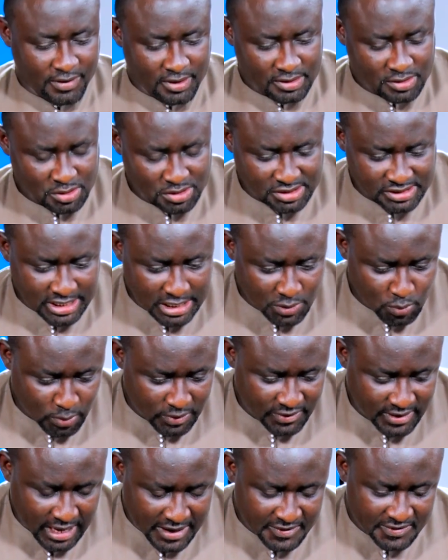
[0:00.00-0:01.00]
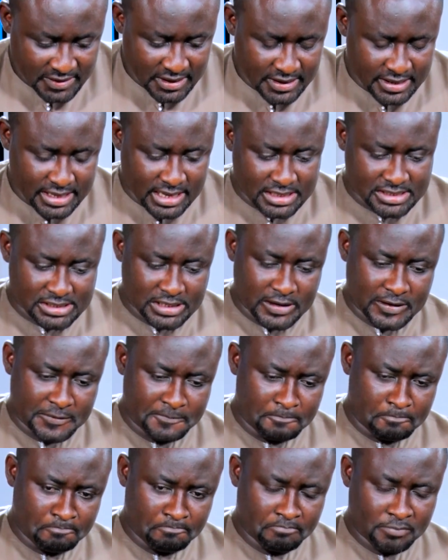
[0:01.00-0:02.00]
To start with, I think that
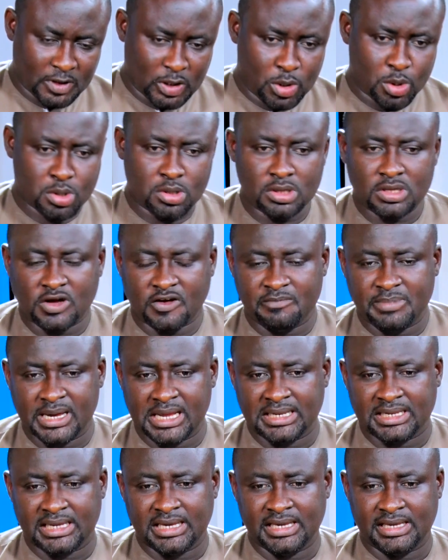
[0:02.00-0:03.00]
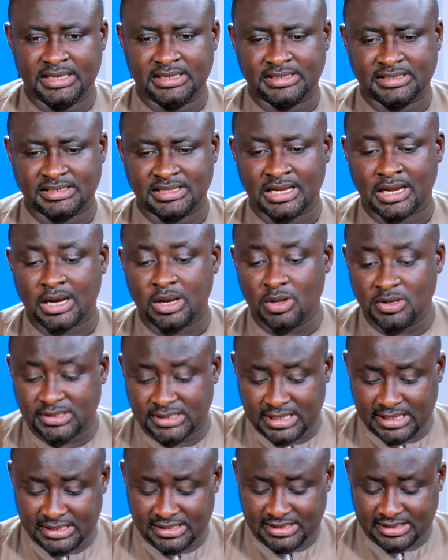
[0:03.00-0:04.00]
local government is the
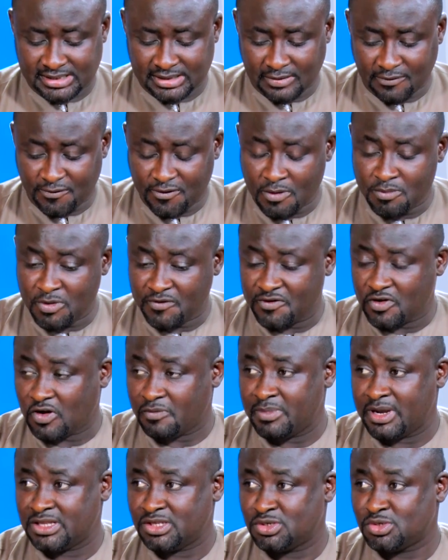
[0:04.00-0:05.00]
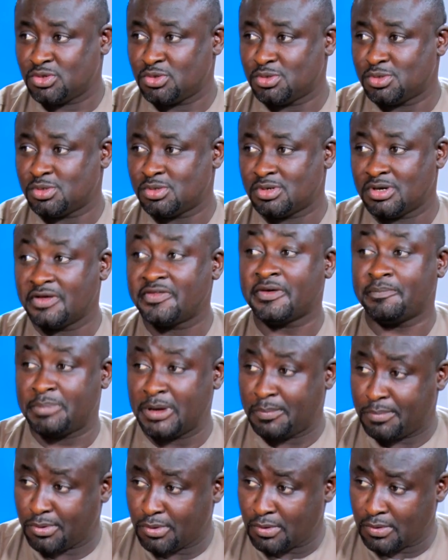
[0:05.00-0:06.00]
closest form of government to the
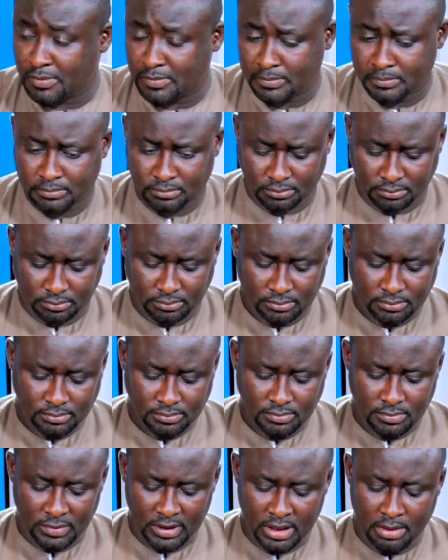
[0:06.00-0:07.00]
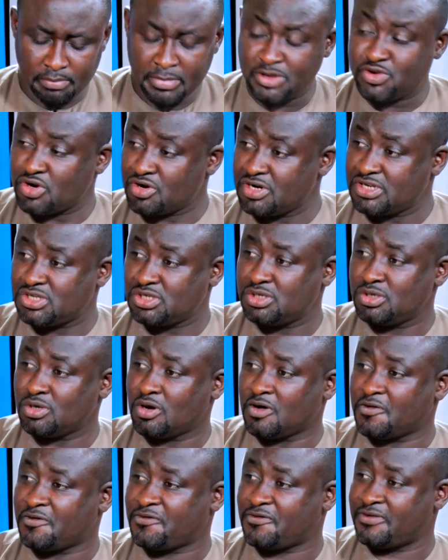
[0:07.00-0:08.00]
people. Majority
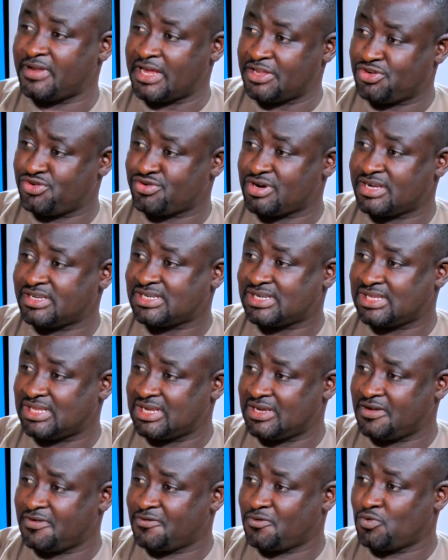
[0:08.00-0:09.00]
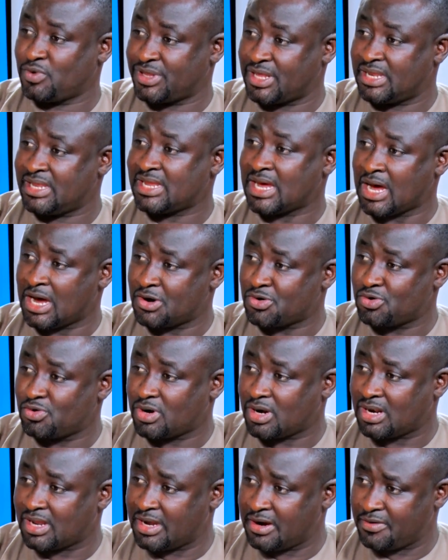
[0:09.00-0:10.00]
of Nigerians live within our
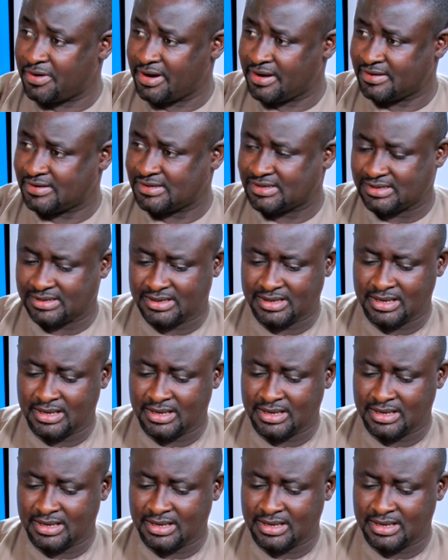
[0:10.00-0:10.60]
rural areas,